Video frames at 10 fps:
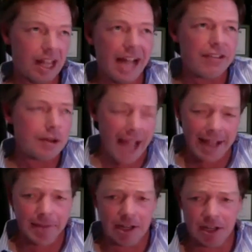It's
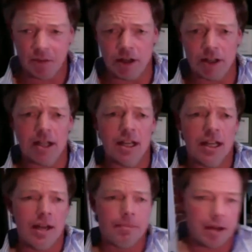okay. I mean, it can work.
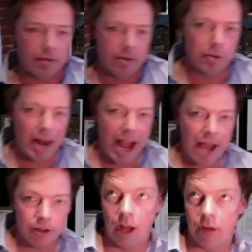But we'd
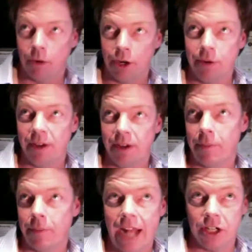rather one where you have a
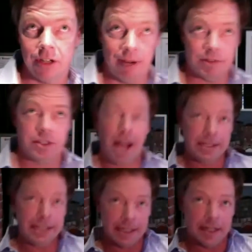passion around some
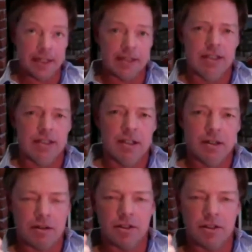idea
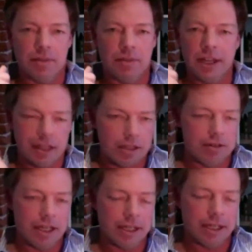or something that you
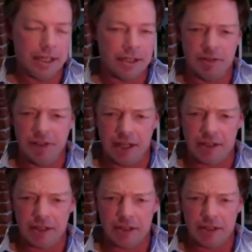think needs to be
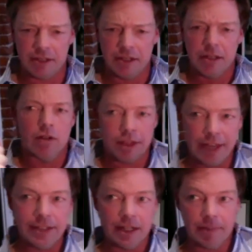fixed. You're
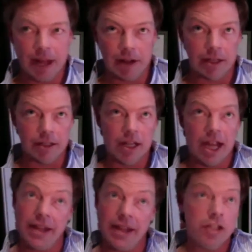authentic about it,
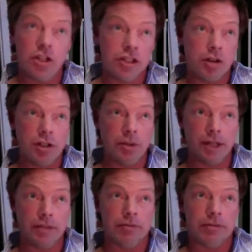and then just go do
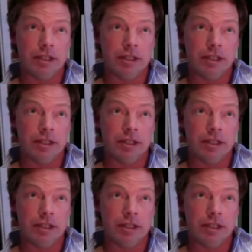it.